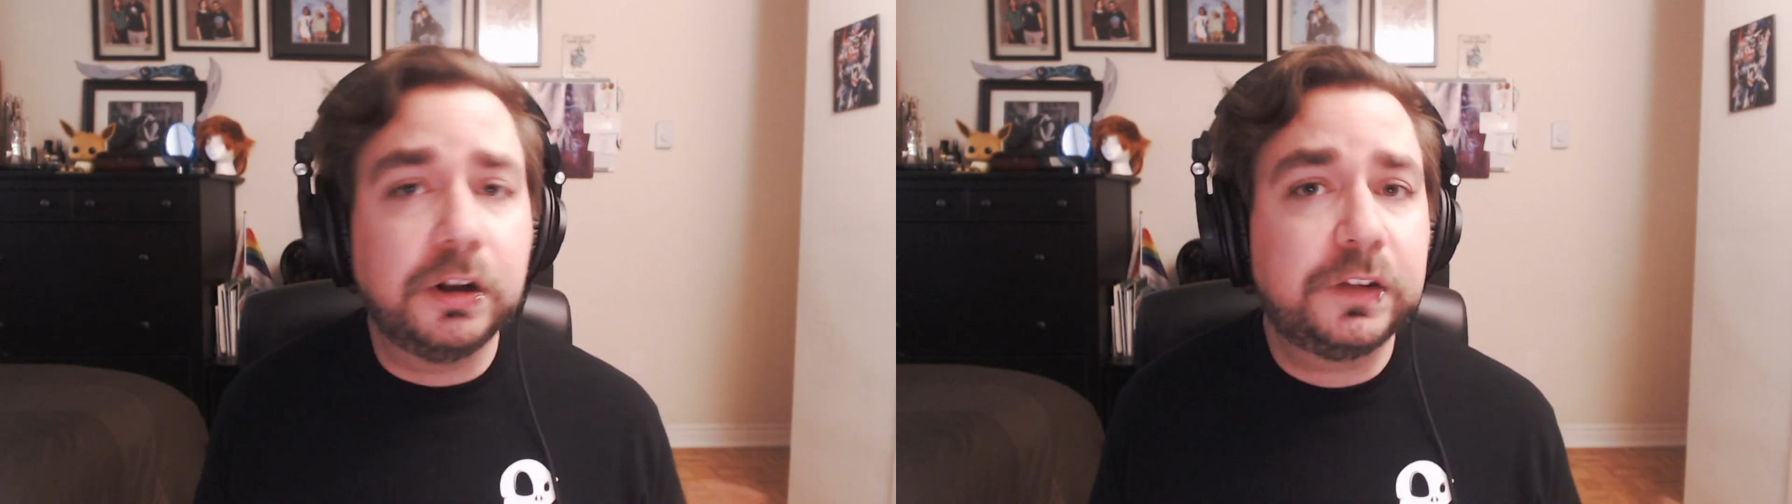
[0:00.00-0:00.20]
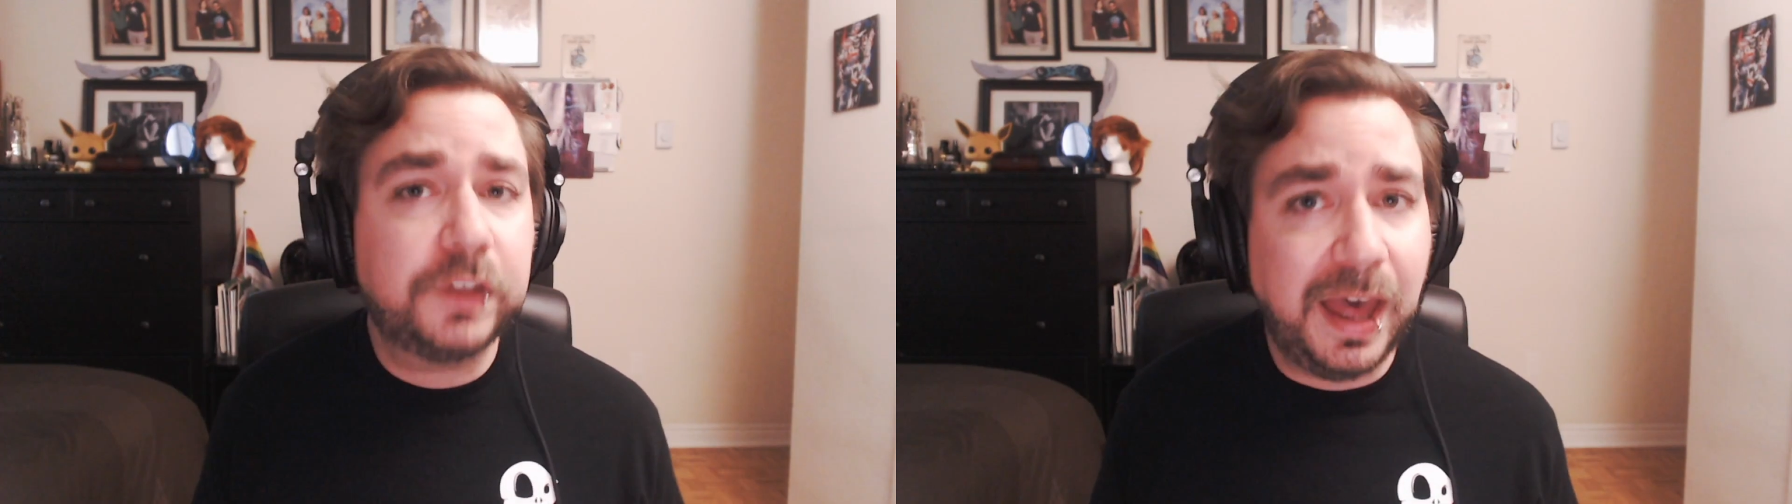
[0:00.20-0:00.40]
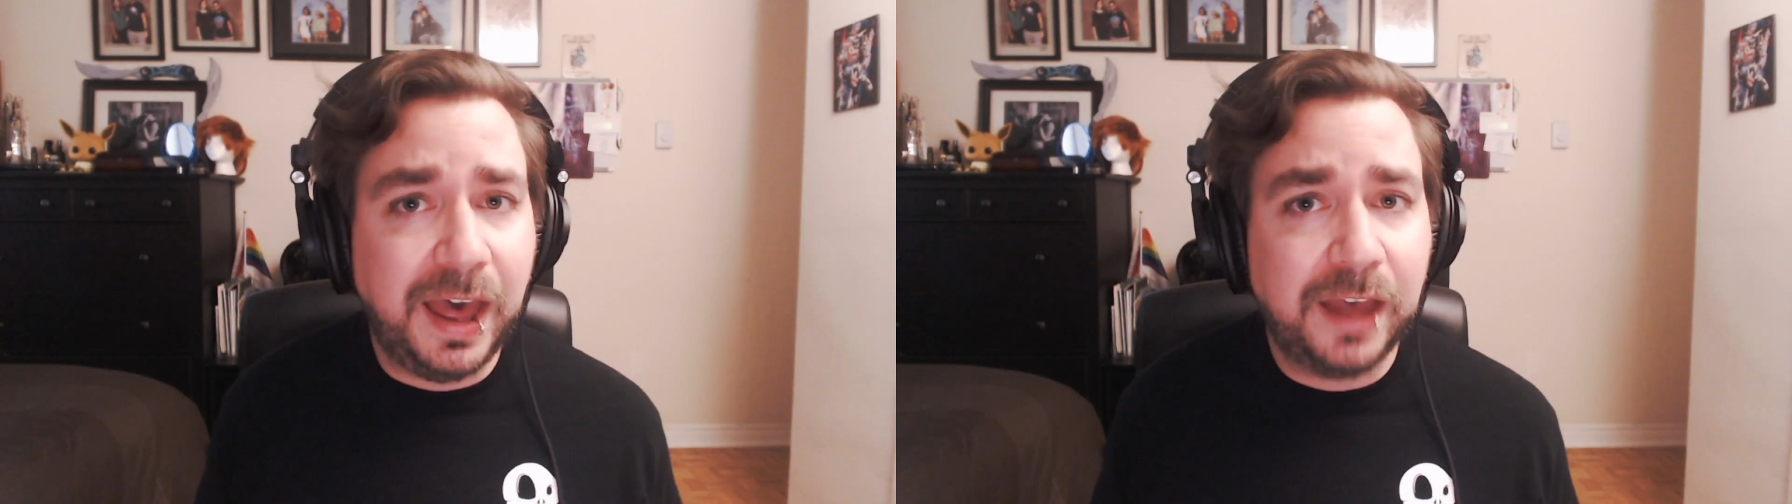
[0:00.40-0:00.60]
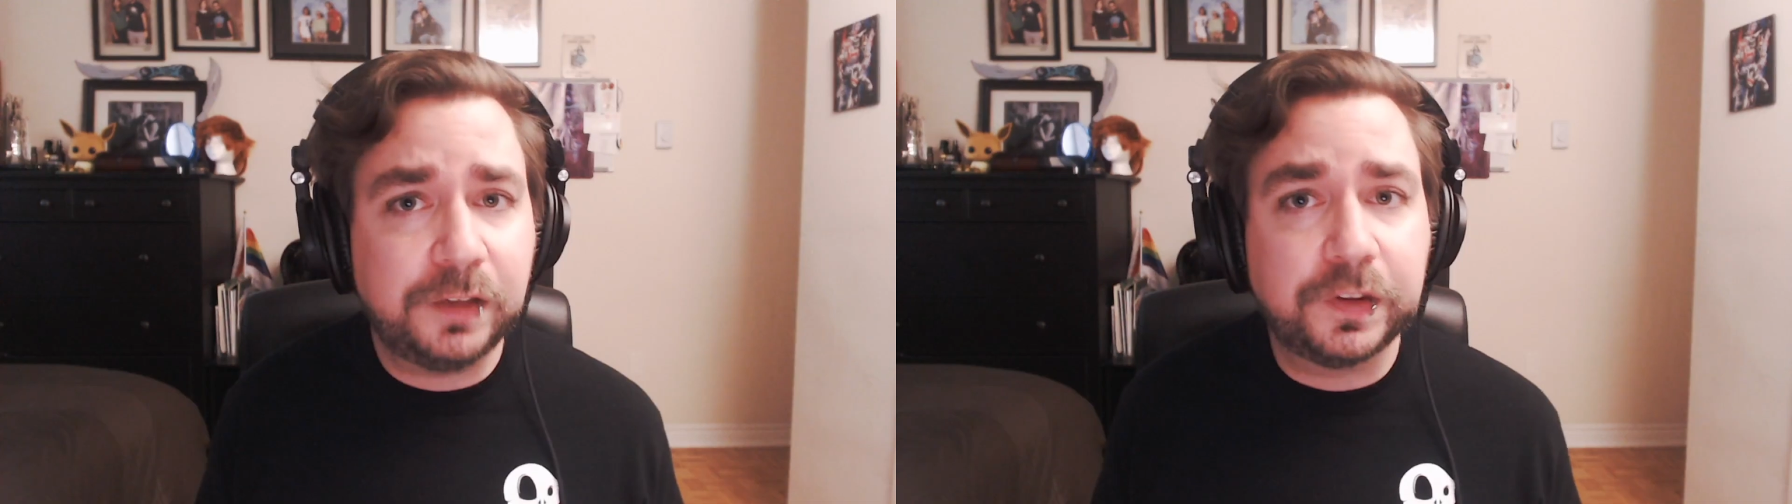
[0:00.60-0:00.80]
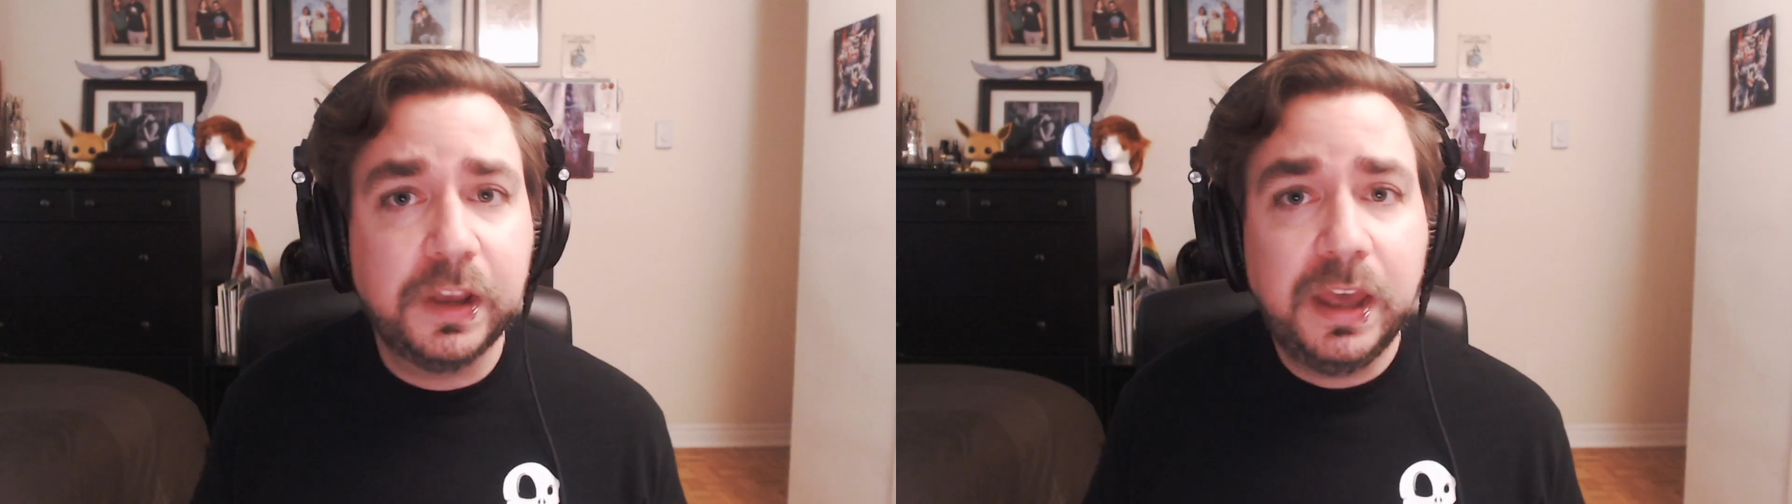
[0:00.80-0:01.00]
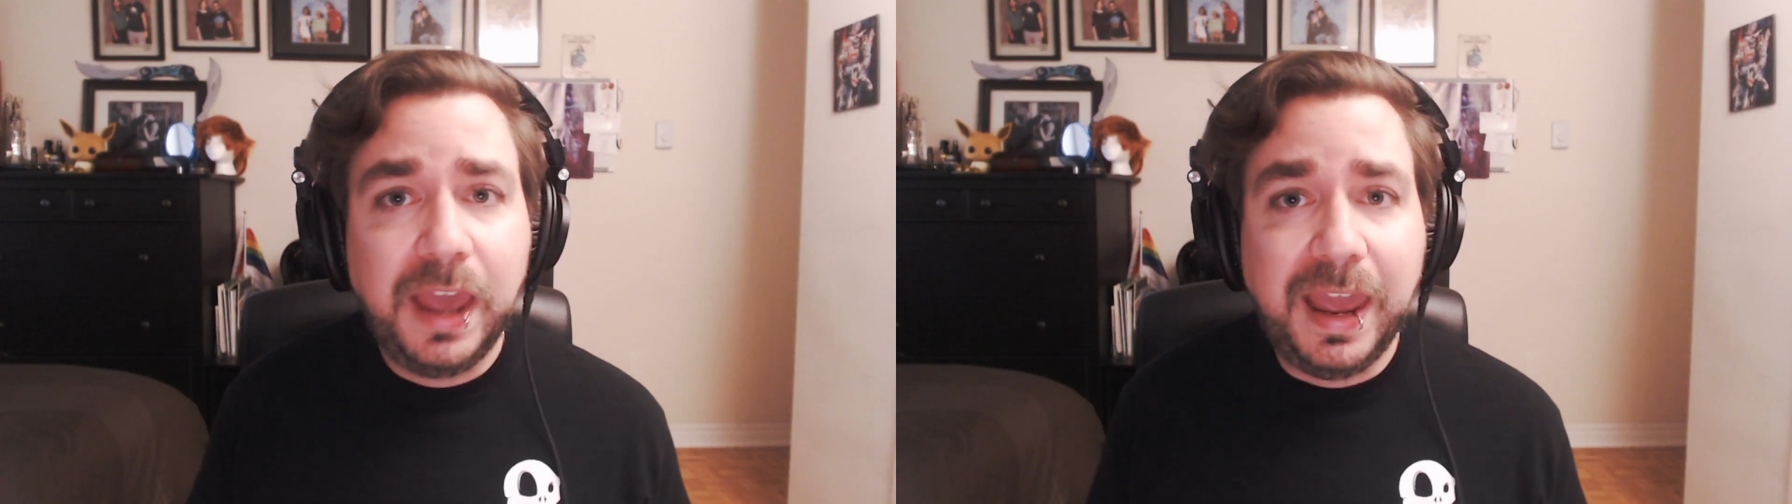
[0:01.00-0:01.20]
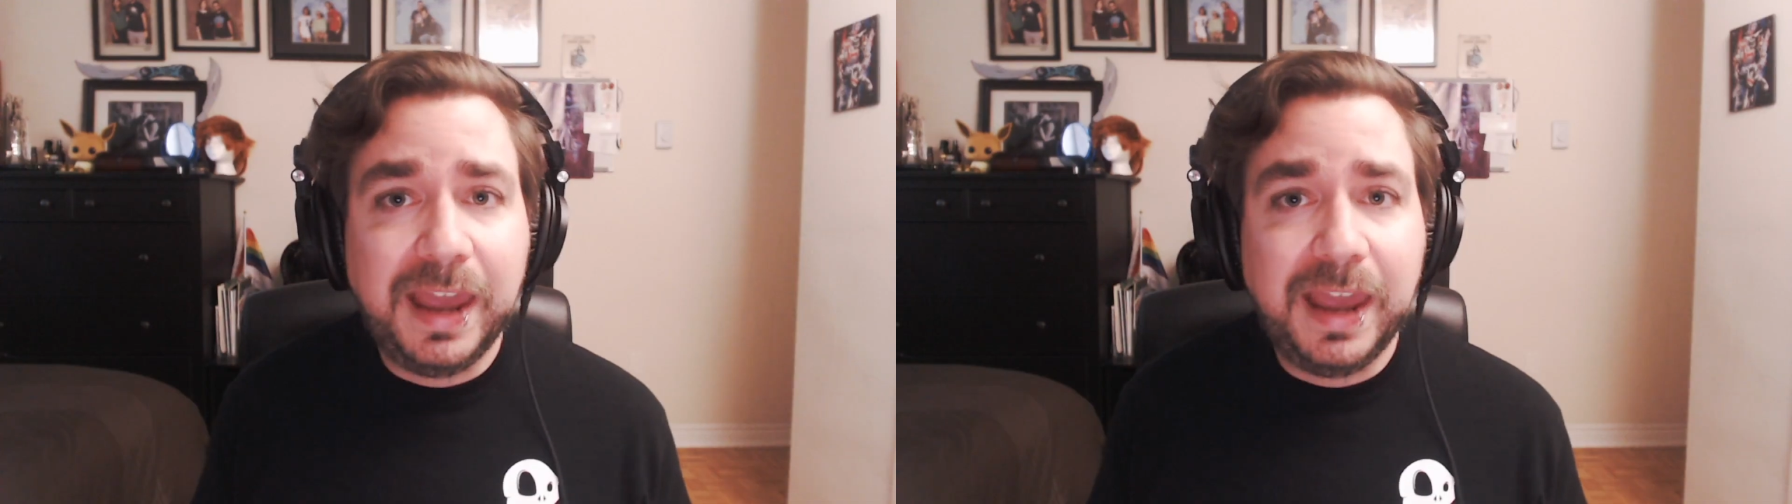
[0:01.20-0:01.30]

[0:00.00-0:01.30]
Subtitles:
your attacks,